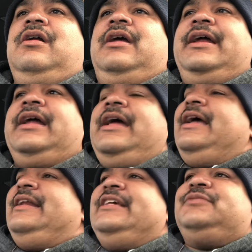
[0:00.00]
and,
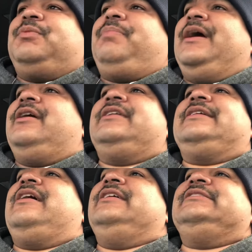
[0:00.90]
and he's prepared to
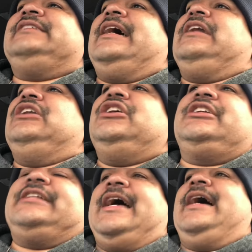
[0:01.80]
tell his dad,
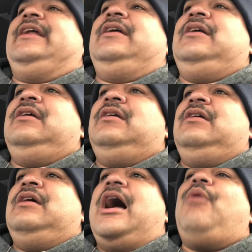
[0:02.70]
"Look, dad,
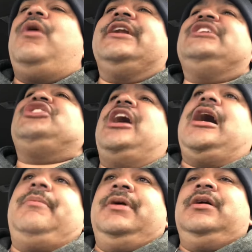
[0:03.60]
I want a
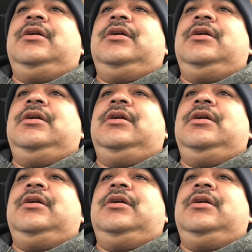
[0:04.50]
job.